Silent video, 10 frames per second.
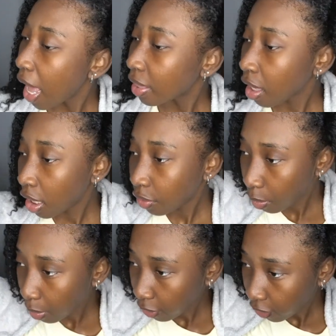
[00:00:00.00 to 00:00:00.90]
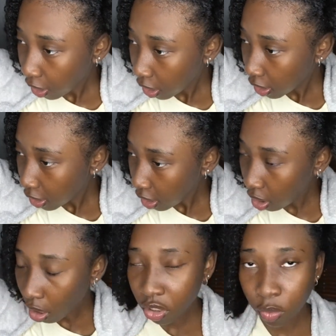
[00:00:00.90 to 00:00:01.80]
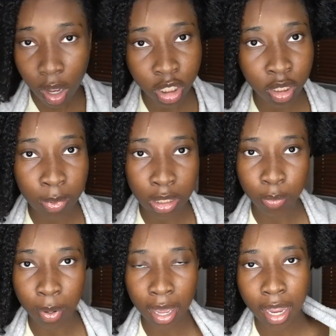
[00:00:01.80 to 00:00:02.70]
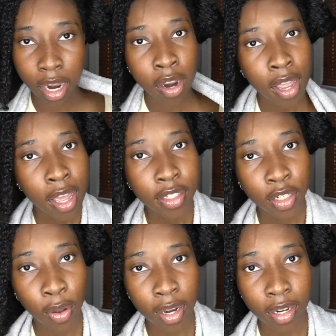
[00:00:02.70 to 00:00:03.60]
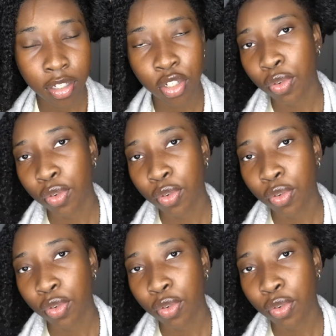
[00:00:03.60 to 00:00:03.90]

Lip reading: I thought it would be fun instead of y'all just watching me do my hair to go ahead and